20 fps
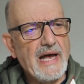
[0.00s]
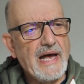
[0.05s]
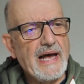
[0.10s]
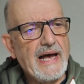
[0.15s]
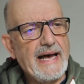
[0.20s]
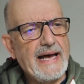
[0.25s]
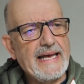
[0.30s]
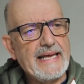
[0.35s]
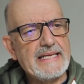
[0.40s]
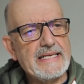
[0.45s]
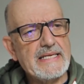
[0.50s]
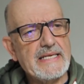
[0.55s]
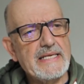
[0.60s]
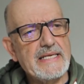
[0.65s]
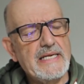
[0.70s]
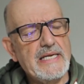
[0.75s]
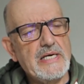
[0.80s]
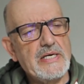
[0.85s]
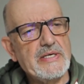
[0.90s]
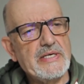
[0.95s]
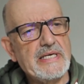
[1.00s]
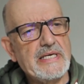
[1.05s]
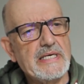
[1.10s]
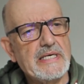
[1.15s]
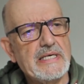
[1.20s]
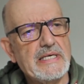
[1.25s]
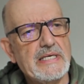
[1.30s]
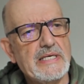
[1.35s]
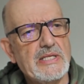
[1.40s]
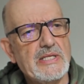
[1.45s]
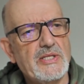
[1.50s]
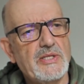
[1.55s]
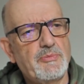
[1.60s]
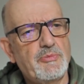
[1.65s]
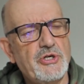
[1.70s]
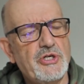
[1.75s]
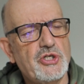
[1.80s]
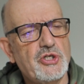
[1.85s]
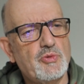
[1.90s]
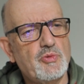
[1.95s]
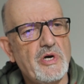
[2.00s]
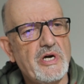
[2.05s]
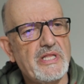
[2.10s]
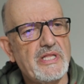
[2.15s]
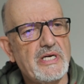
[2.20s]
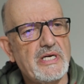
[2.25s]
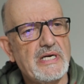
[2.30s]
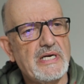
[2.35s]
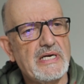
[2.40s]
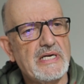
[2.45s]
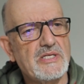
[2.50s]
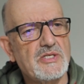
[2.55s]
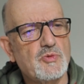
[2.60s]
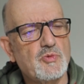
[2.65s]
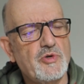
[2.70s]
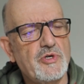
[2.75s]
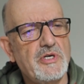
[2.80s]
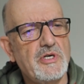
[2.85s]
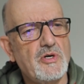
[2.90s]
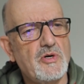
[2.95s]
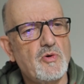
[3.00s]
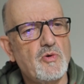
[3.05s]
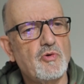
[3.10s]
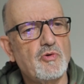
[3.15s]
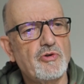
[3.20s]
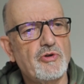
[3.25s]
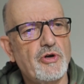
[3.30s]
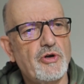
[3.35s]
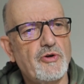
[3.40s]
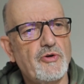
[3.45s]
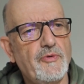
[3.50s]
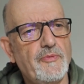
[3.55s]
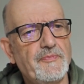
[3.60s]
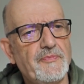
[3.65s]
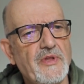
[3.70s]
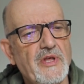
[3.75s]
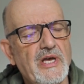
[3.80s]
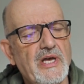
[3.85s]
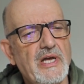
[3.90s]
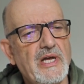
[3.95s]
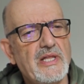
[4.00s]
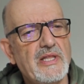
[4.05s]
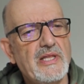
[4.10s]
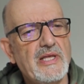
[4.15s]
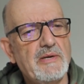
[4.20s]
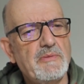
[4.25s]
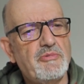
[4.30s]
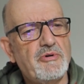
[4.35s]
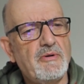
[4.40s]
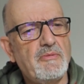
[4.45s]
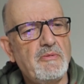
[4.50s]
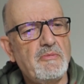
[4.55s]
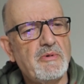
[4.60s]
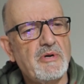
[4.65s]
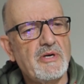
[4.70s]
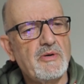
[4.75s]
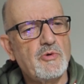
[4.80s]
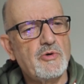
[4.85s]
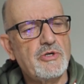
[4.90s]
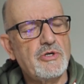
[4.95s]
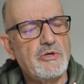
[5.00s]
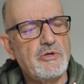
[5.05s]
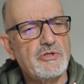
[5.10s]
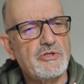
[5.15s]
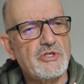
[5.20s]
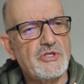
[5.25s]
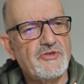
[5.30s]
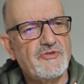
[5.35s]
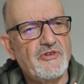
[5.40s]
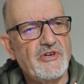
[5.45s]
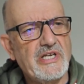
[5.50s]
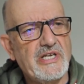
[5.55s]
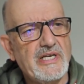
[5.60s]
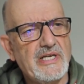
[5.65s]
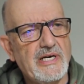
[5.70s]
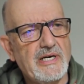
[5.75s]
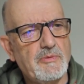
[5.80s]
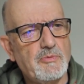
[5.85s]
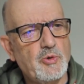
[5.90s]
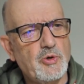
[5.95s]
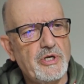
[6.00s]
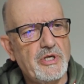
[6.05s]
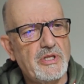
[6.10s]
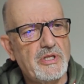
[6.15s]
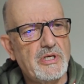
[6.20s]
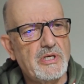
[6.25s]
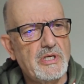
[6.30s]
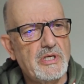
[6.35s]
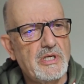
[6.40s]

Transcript: And knowing the British weather, as we all do, they probably would not just fill it up with